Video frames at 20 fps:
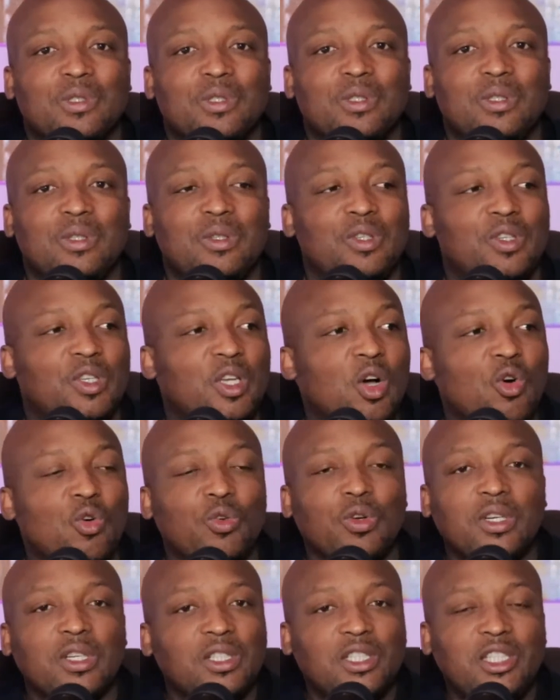So
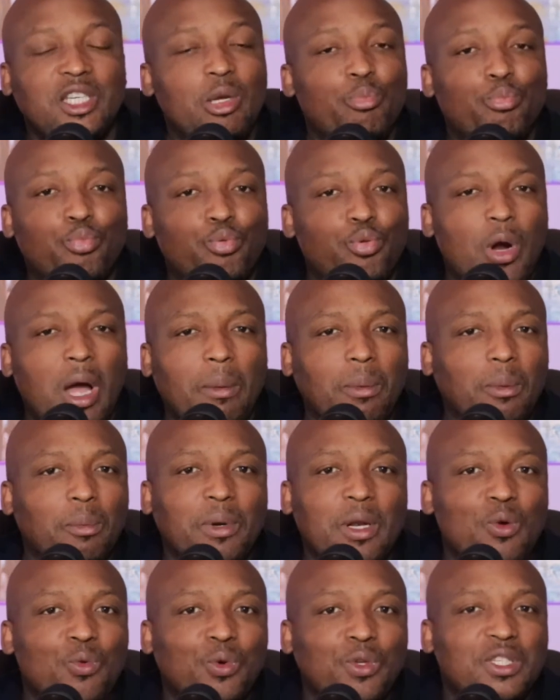she probably
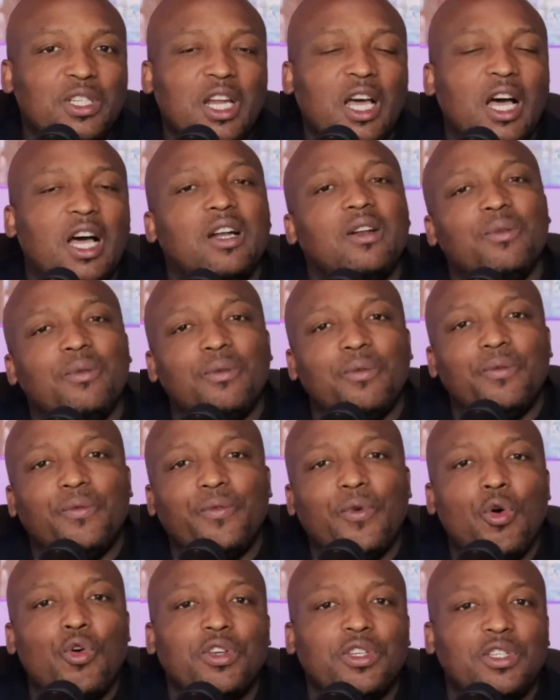was not
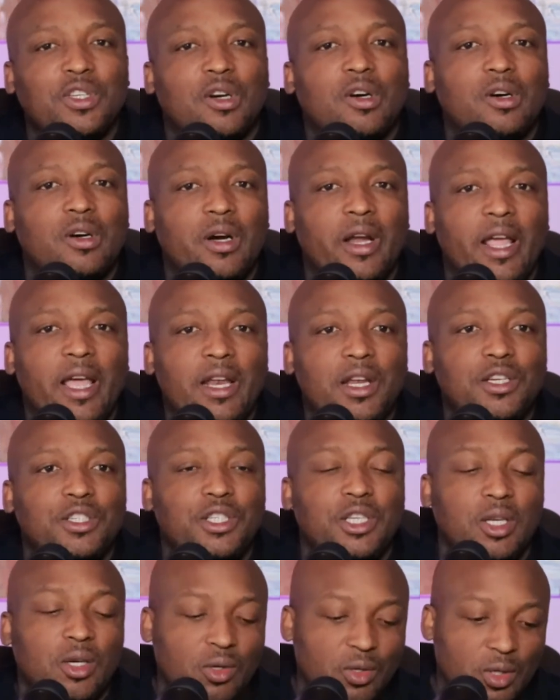focusing her energy
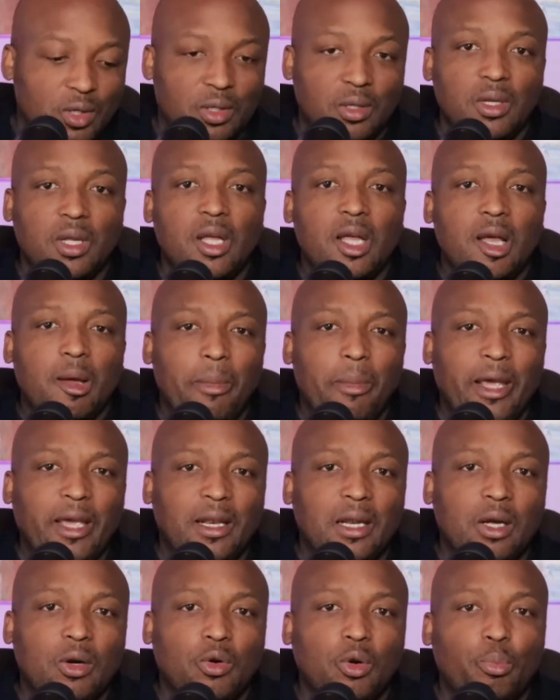on making a
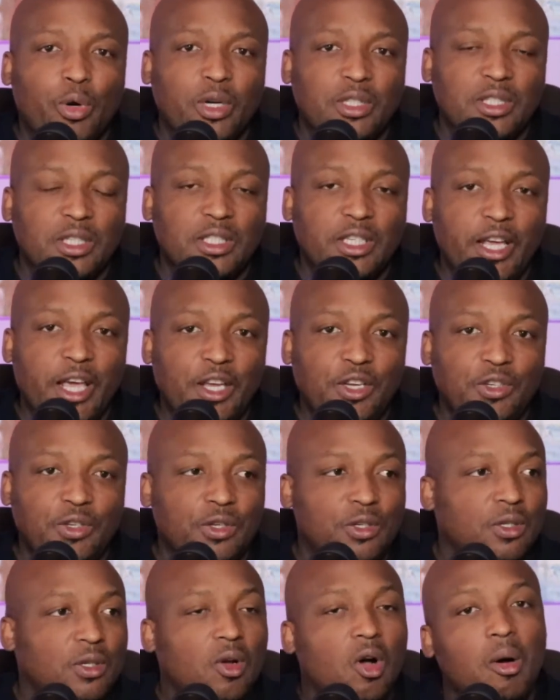good
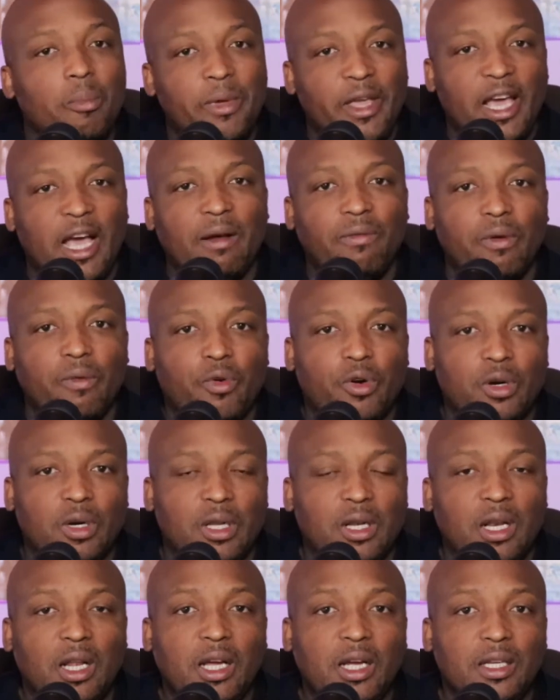presentation on behalf of her
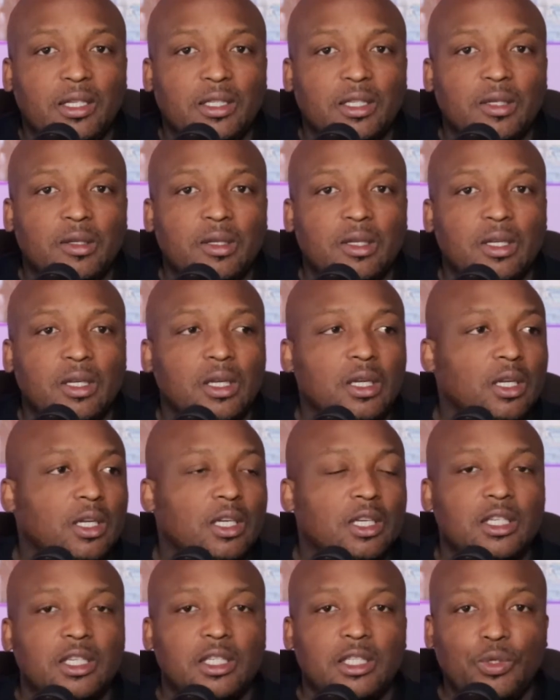client.
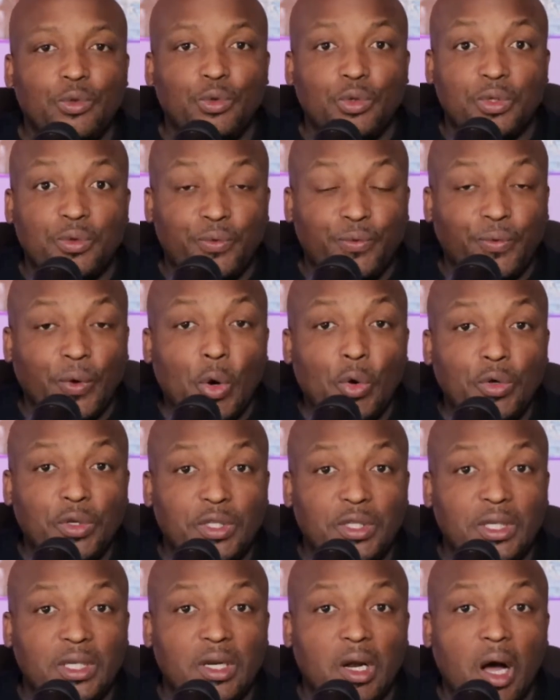She was
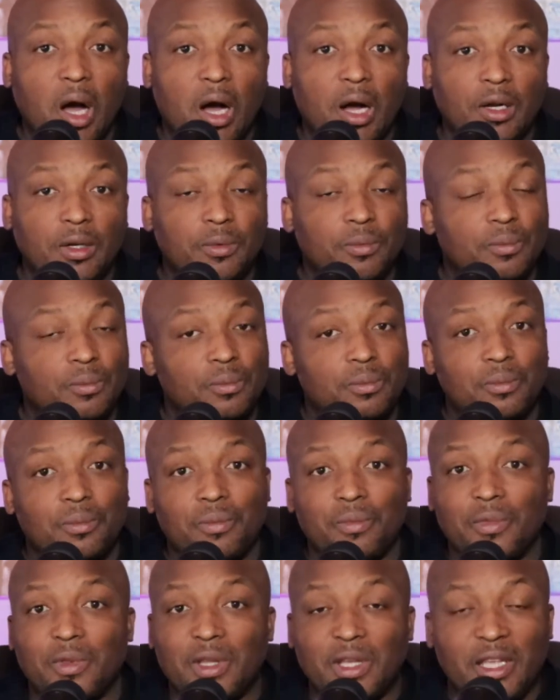focusing on
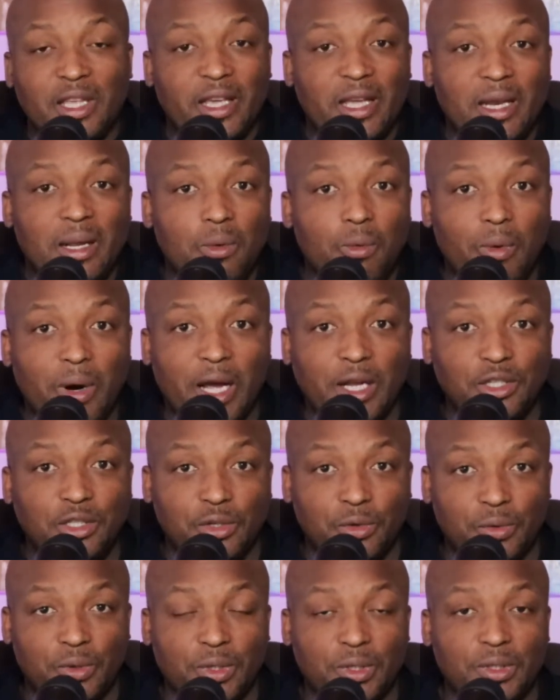getting white
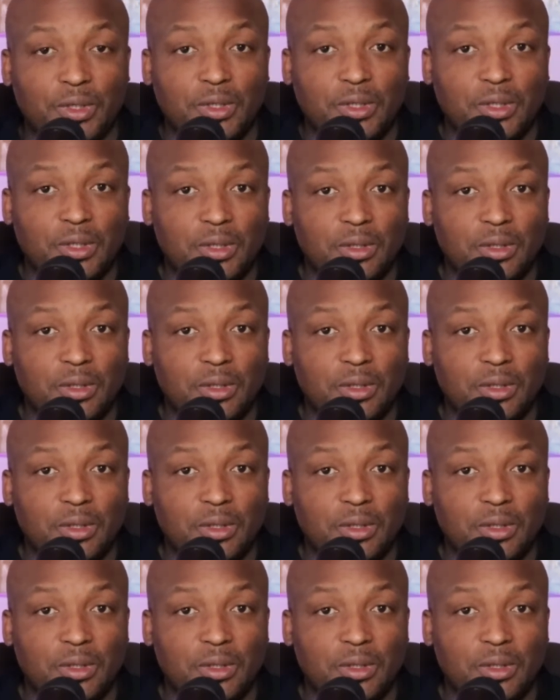jurors